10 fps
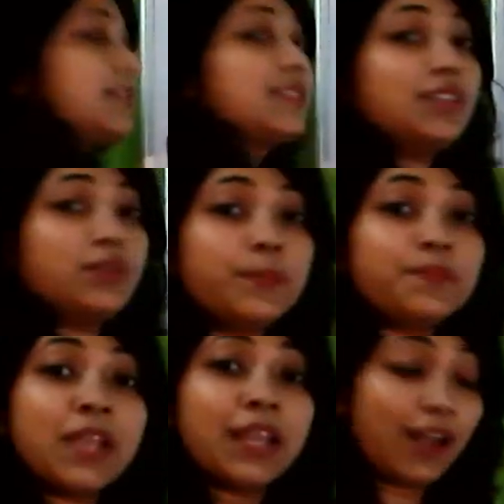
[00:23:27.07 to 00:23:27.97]
to 0.
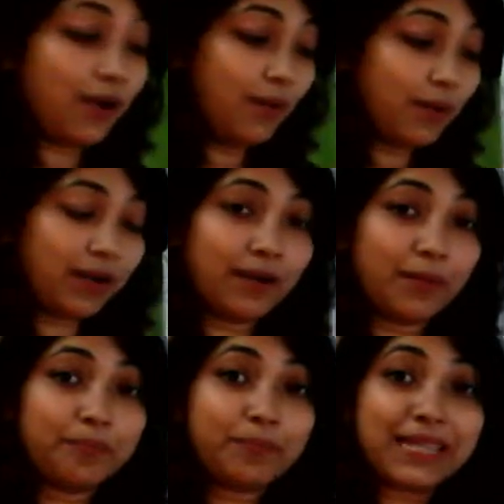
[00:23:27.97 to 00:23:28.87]

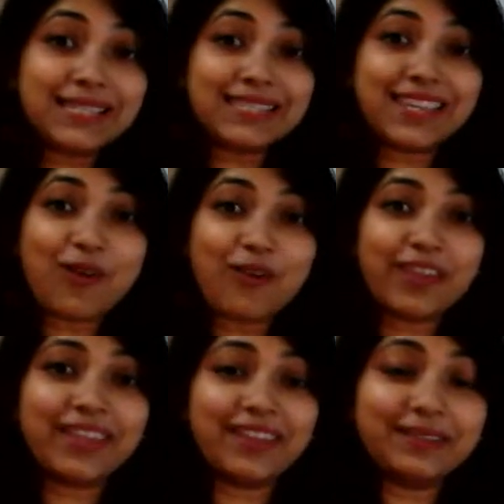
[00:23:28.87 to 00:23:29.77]
Now, please see over
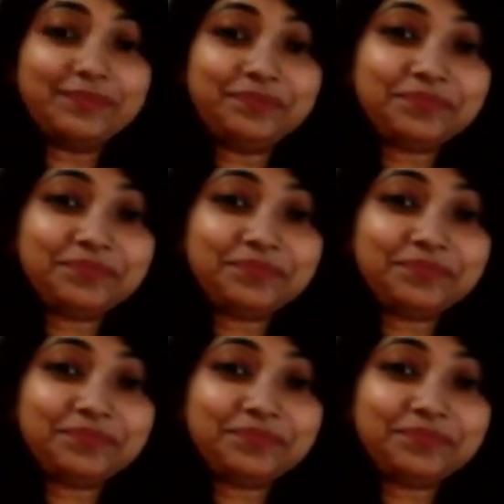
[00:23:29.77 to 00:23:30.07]
here